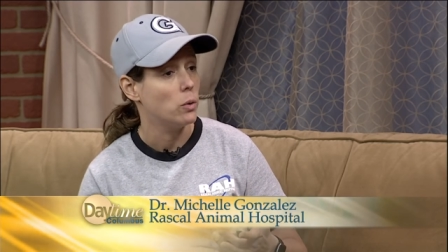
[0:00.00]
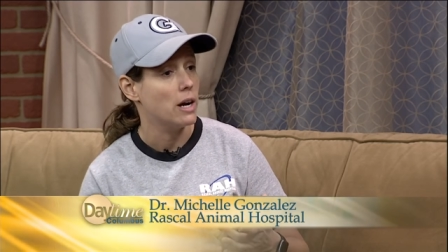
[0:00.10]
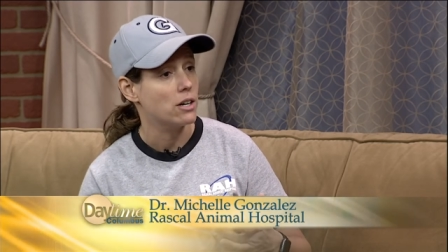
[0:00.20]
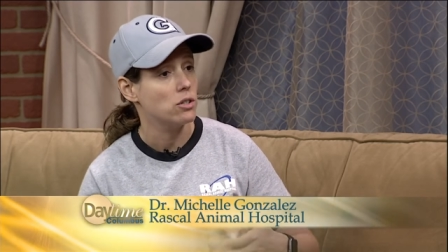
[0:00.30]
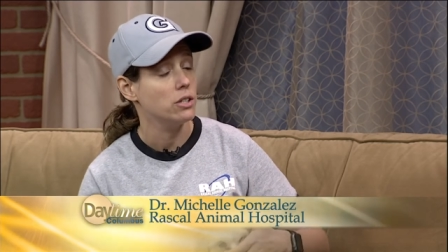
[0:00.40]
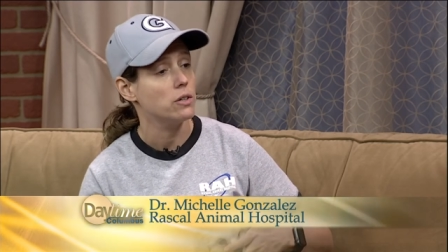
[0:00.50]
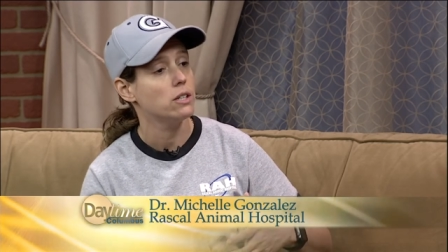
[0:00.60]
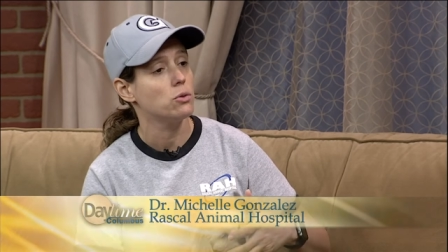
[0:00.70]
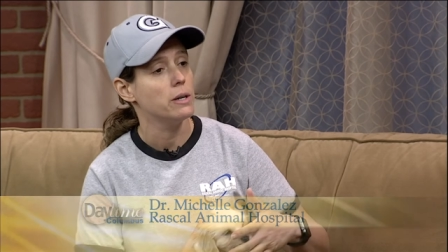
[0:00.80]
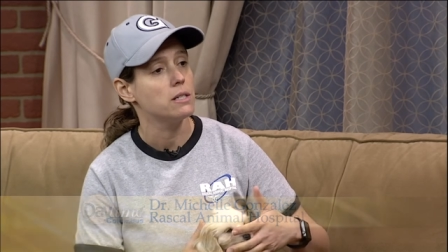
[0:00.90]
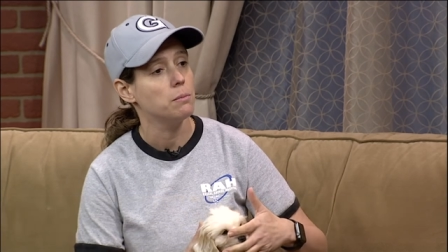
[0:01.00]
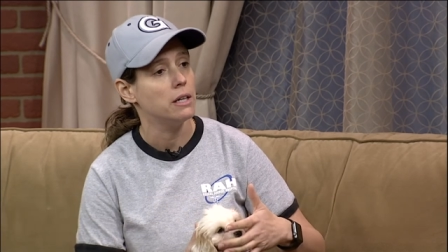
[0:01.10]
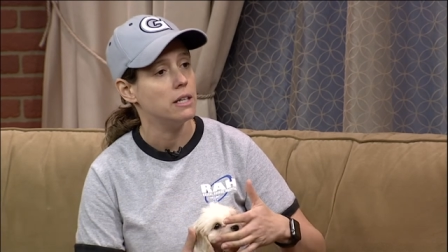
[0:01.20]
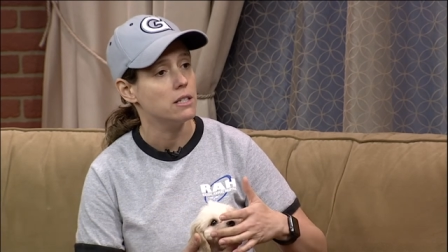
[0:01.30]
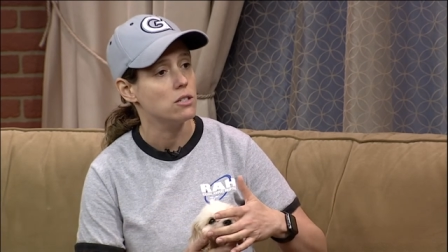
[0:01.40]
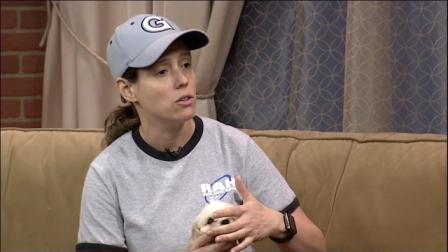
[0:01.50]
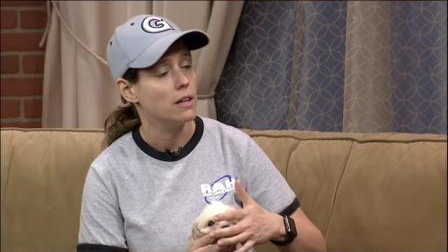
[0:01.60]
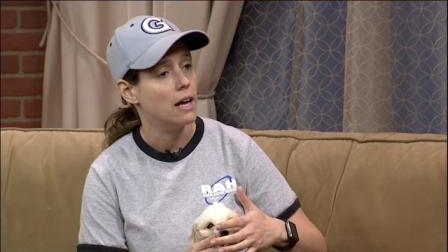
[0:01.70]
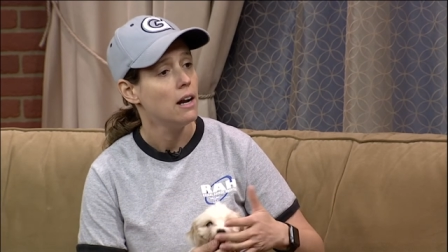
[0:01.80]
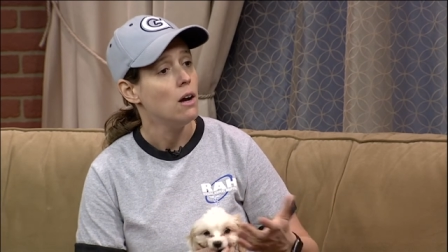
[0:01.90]
we're actually trying to raise money so
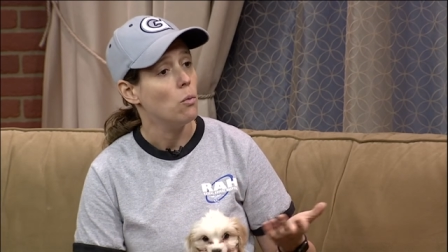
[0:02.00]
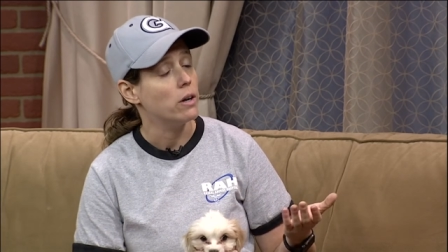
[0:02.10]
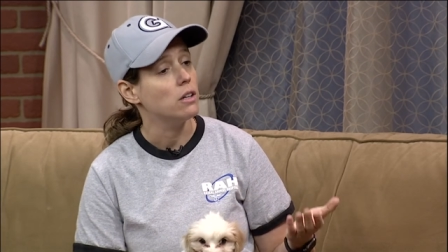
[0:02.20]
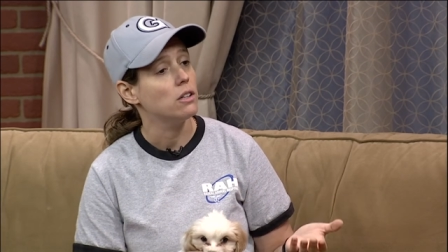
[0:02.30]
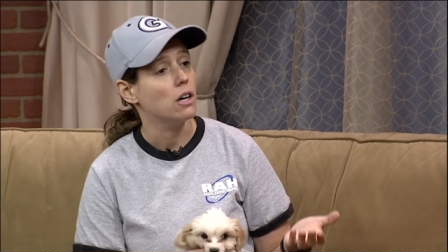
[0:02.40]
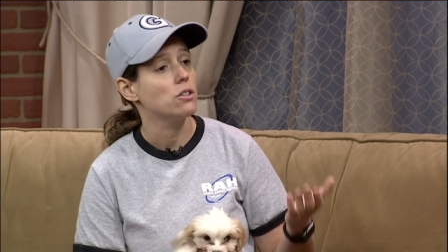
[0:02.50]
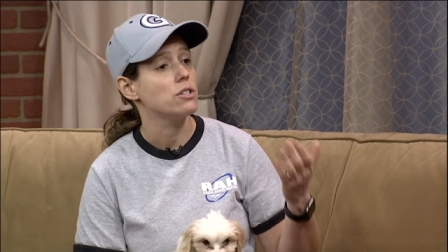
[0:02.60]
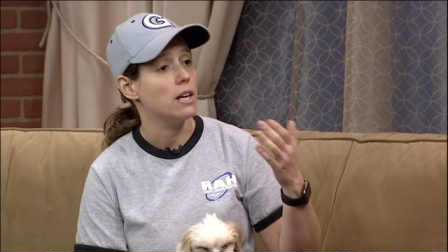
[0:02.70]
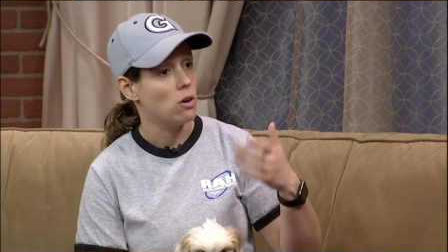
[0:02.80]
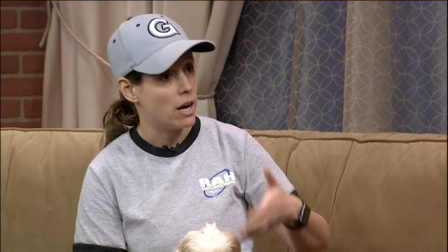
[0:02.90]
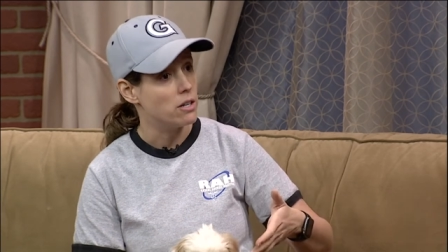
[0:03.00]
that one of the doctors at Ohio